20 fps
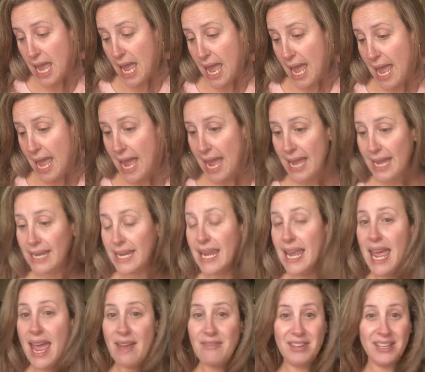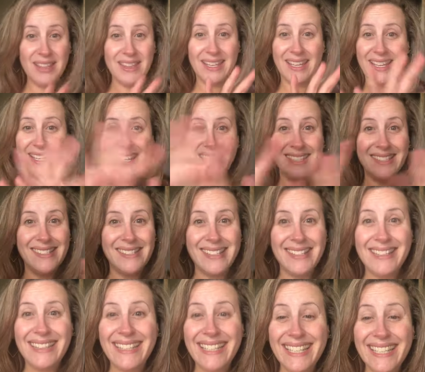and everything is
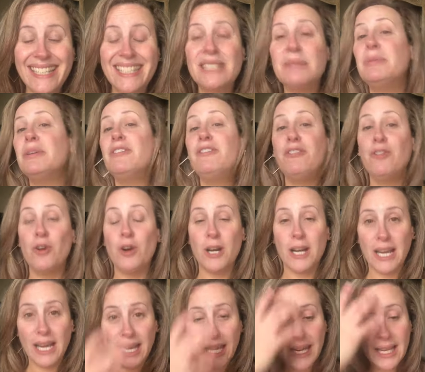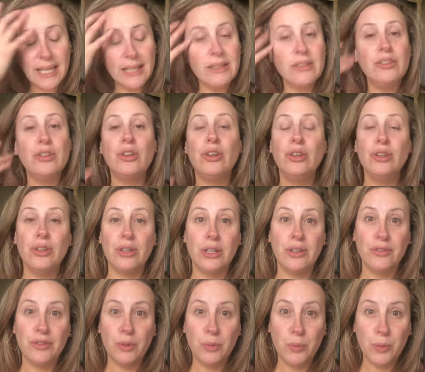cleaned beforehand so you don't
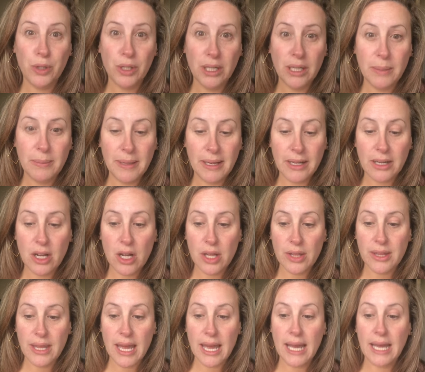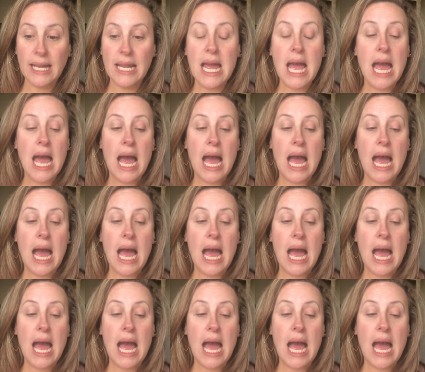have to worry about all that.